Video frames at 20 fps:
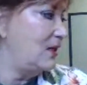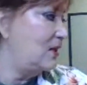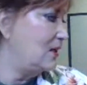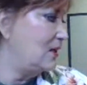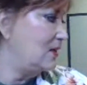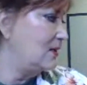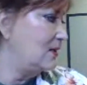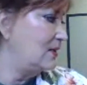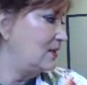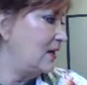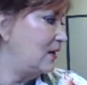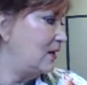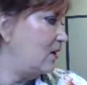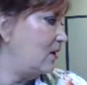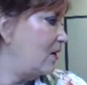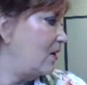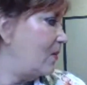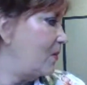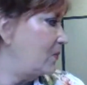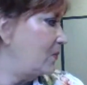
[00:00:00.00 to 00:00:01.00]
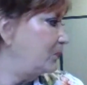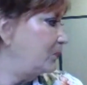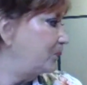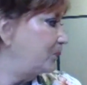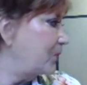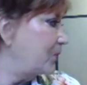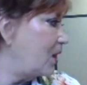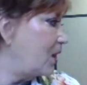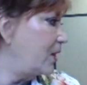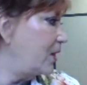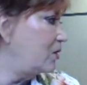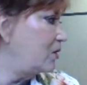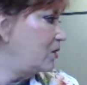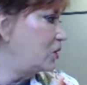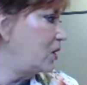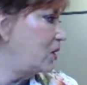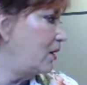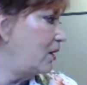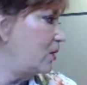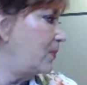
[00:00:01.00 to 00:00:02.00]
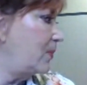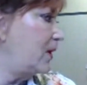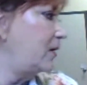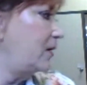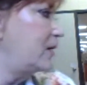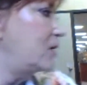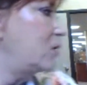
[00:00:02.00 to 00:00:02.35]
things that I could talk about